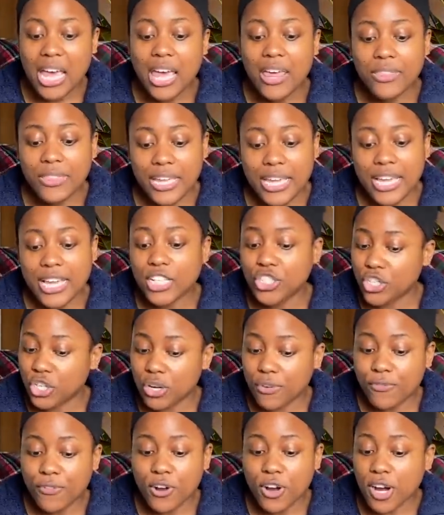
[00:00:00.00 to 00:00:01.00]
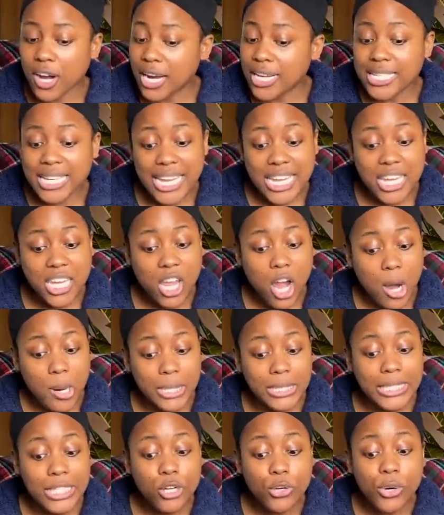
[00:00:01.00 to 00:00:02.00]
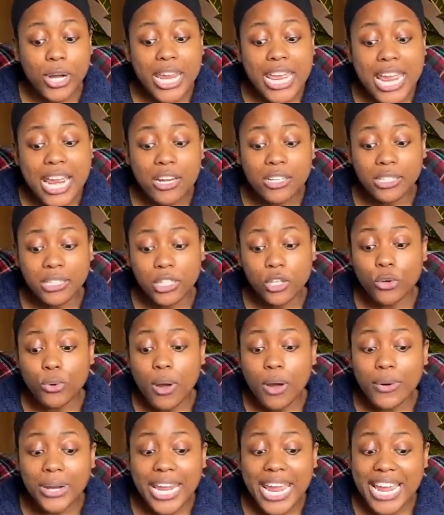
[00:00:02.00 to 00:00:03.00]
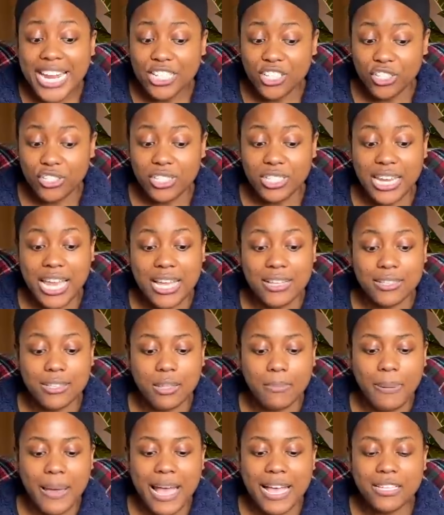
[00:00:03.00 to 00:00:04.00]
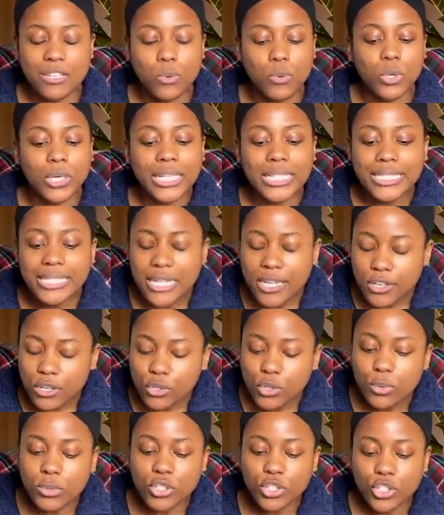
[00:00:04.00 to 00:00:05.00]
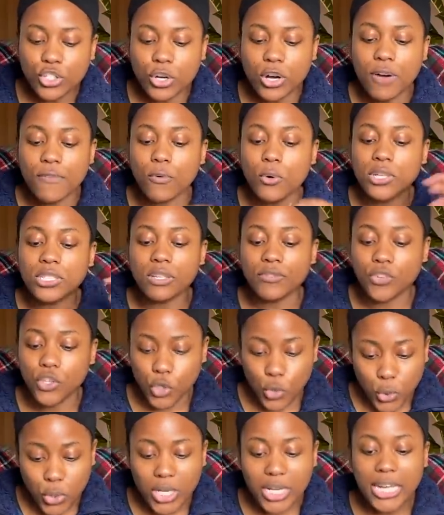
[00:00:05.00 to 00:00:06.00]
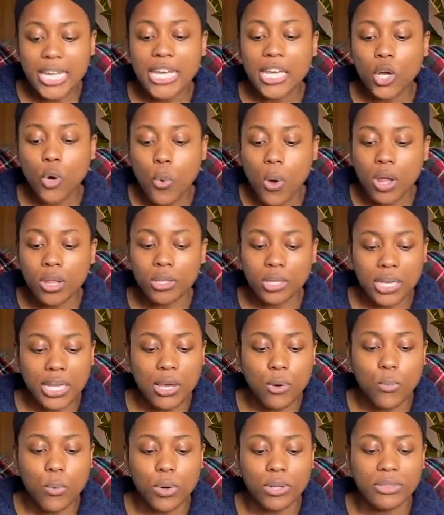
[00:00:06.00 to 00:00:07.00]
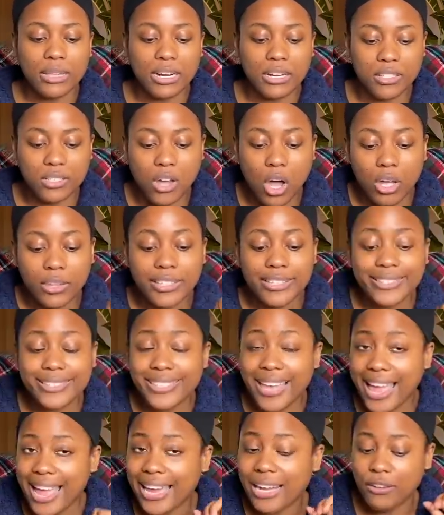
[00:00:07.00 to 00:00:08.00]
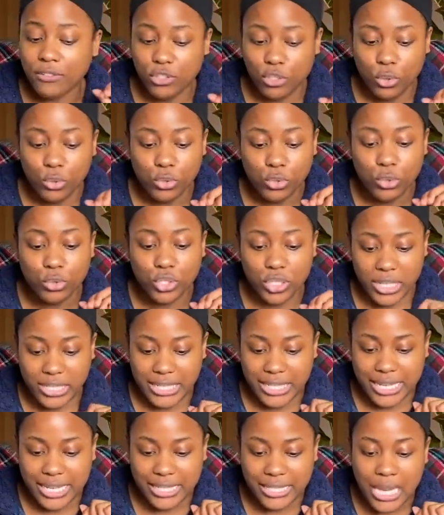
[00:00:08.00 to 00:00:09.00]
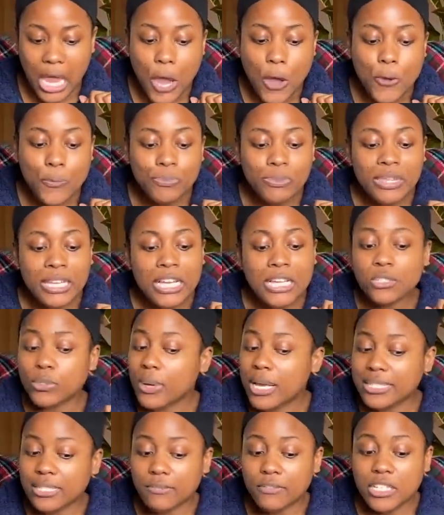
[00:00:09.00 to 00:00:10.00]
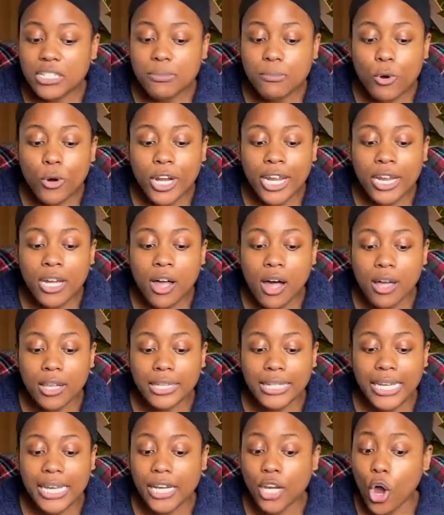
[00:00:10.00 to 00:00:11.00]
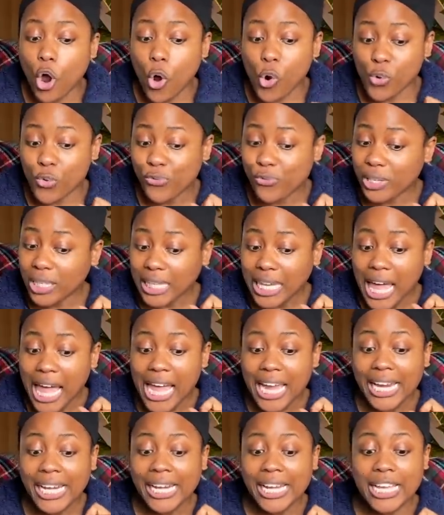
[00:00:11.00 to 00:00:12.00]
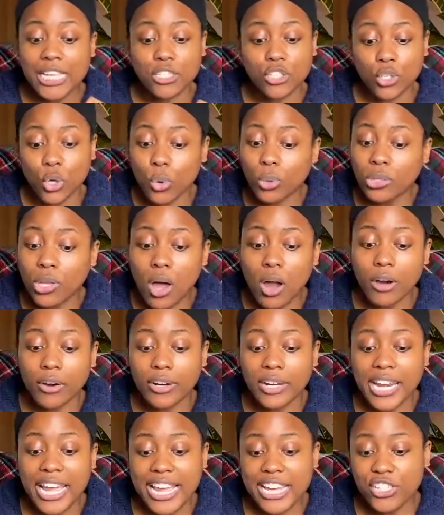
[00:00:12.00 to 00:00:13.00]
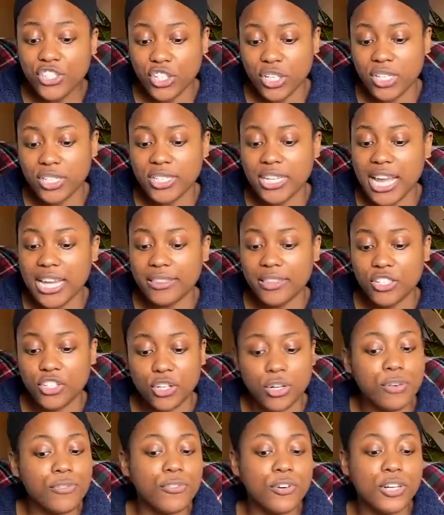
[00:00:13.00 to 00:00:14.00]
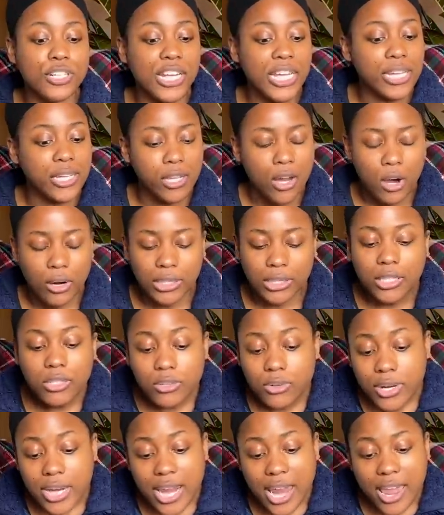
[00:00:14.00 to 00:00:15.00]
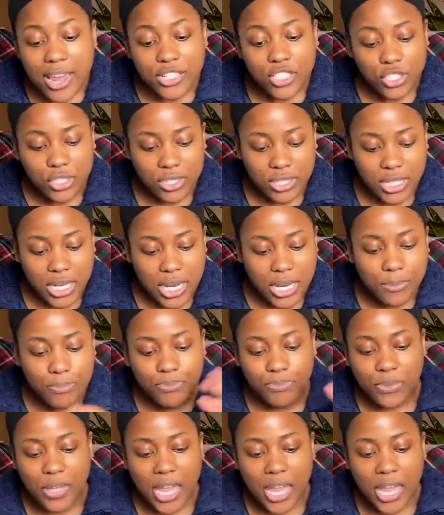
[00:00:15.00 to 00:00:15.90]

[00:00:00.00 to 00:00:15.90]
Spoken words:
The Jennifer De Chiara Literary Agency has in the past and will continue to ensure a voice of unity, equality, and one that is on the side of social justice. So as of this morning, Colleen Offenlein is no longer an agent at the Jennifer De Chiara Literary Agency.